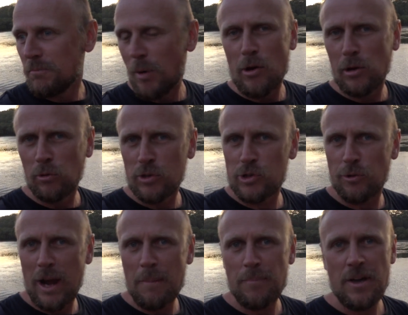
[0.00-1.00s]
boat launch
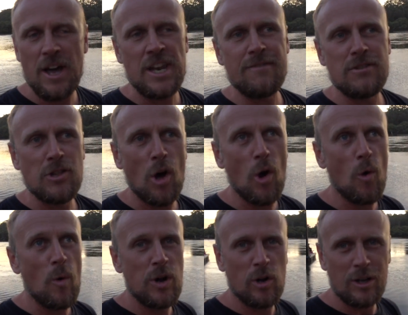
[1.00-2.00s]
ramp and even though
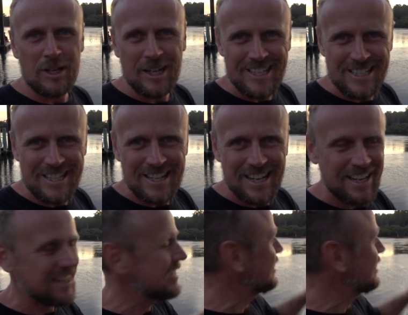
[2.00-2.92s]
we're not gonna see a